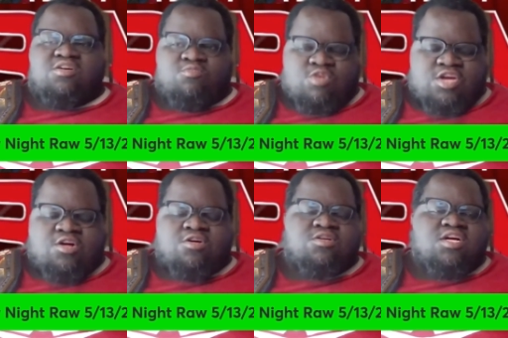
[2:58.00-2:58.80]

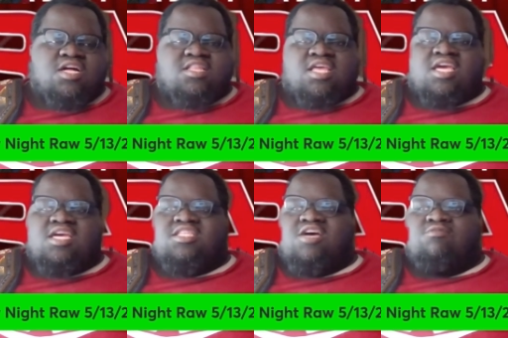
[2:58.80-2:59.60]
real thing
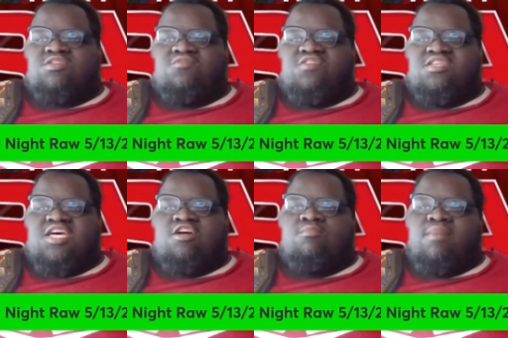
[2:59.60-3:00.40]
he did was convince
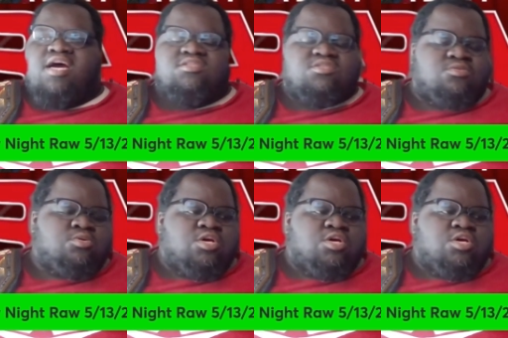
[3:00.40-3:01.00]
everybody to